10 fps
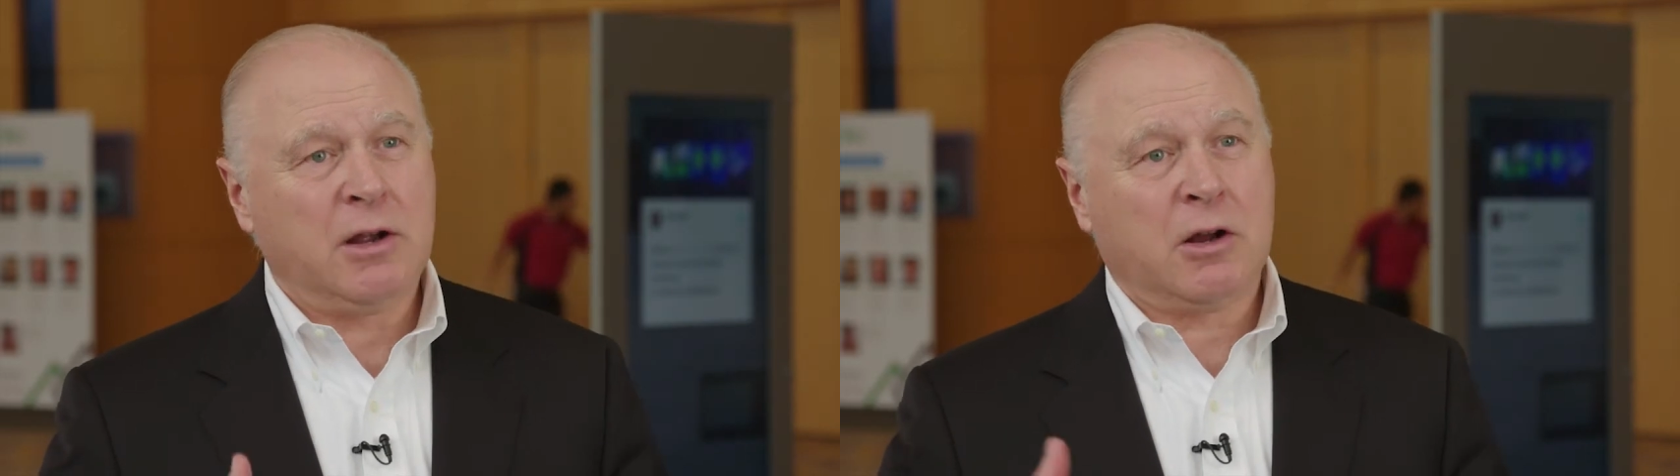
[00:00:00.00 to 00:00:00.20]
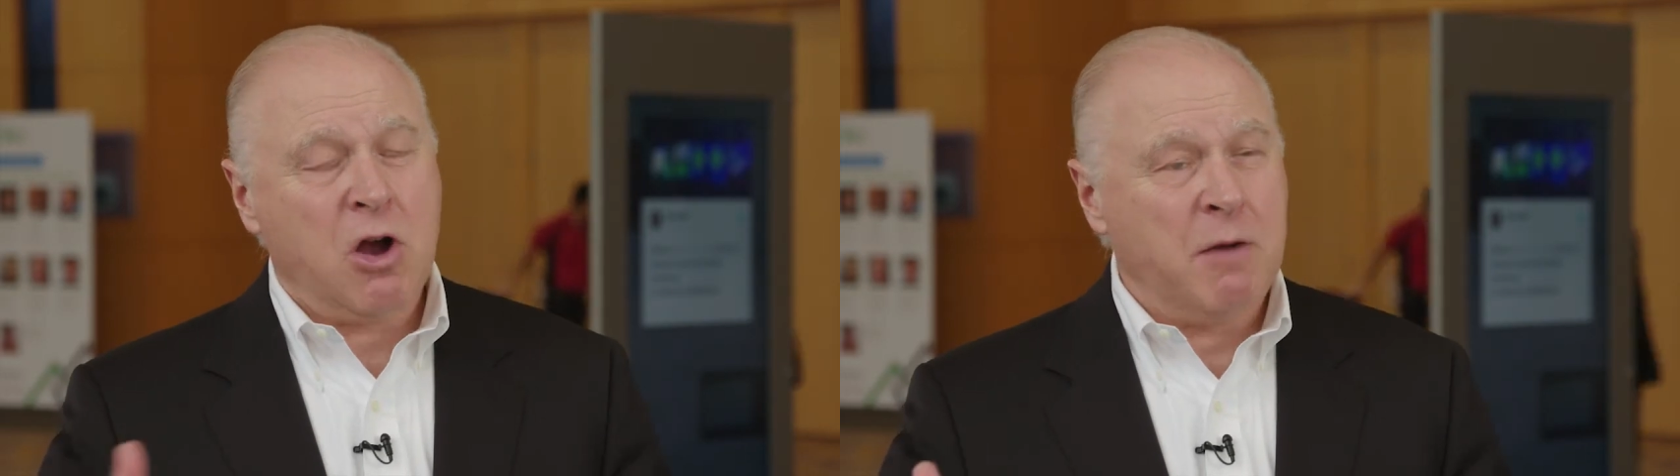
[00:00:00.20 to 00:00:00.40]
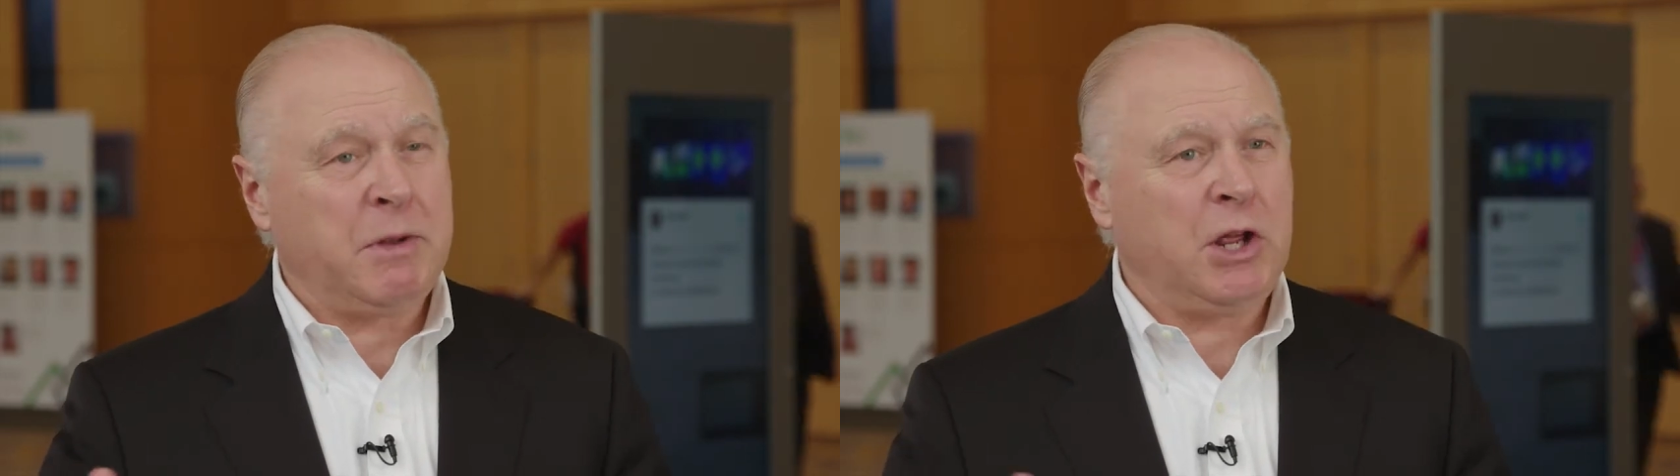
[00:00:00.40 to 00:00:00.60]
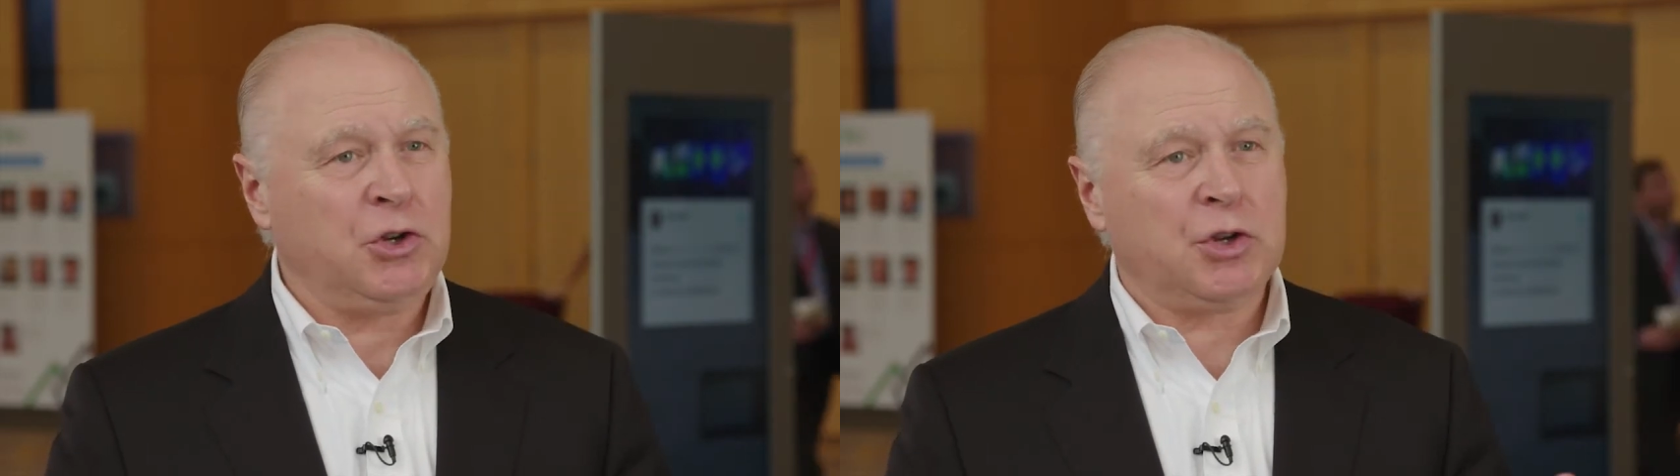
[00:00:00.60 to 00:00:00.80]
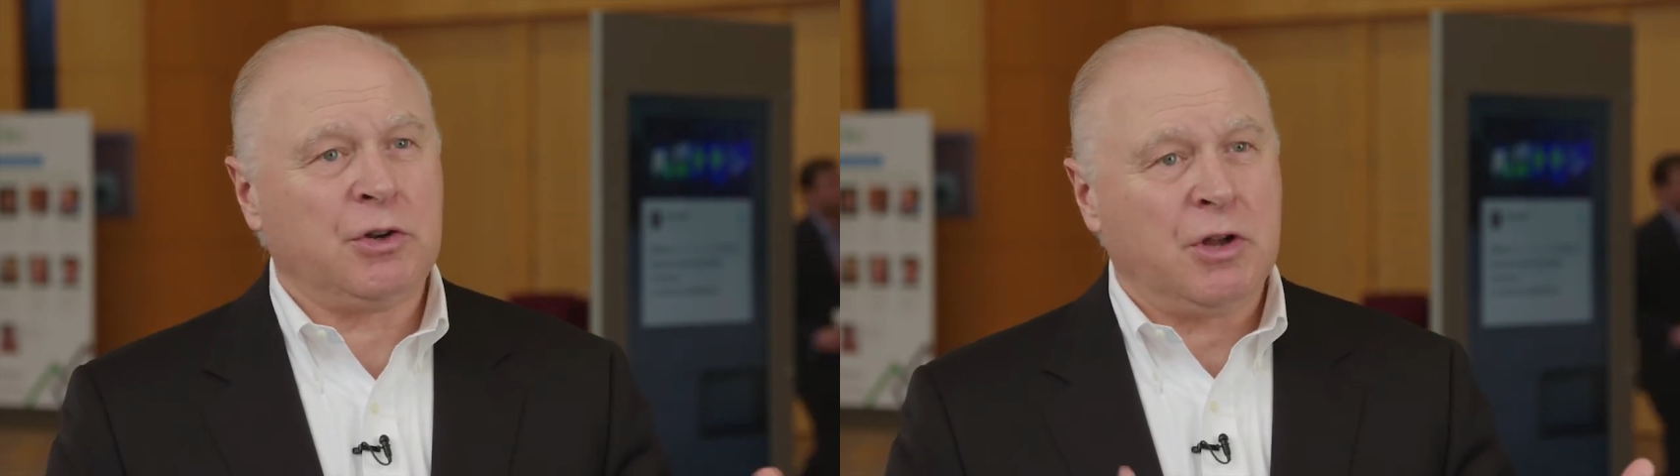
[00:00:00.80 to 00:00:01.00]
a
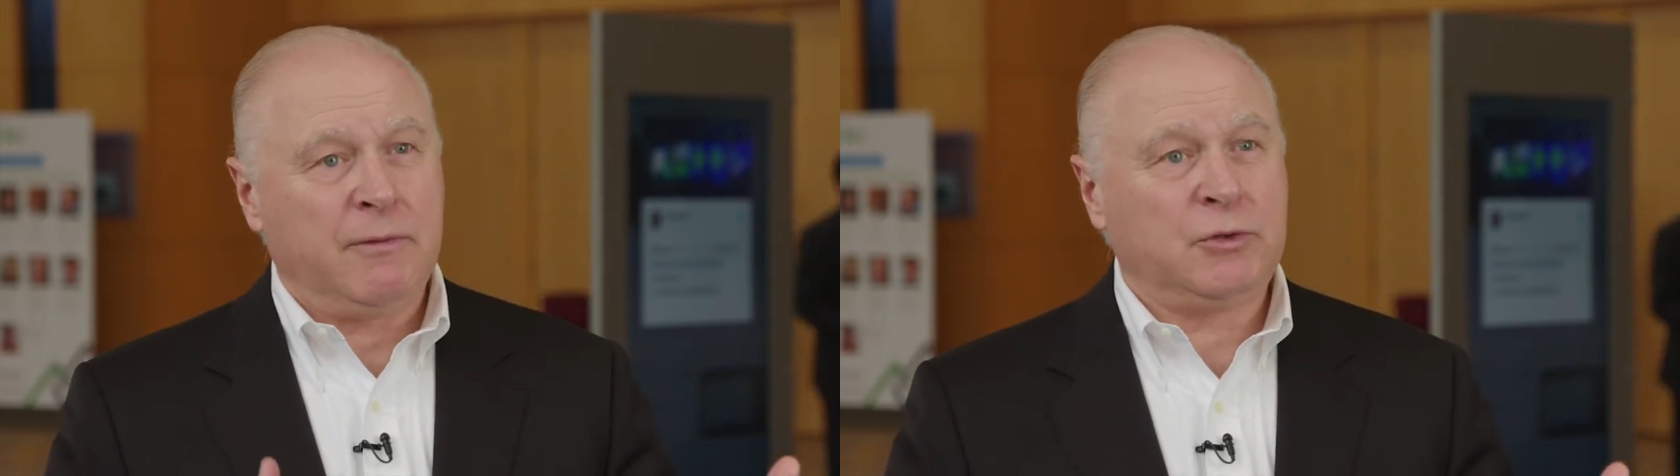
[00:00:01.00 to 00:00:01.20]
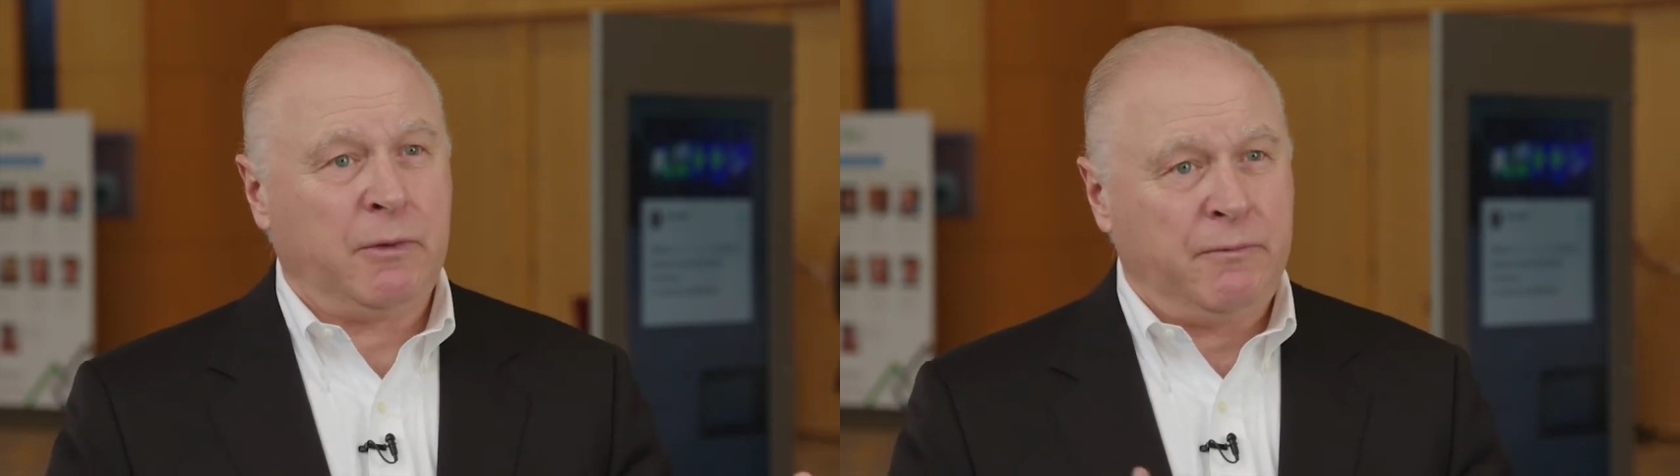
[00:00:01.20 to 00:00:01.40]
combination of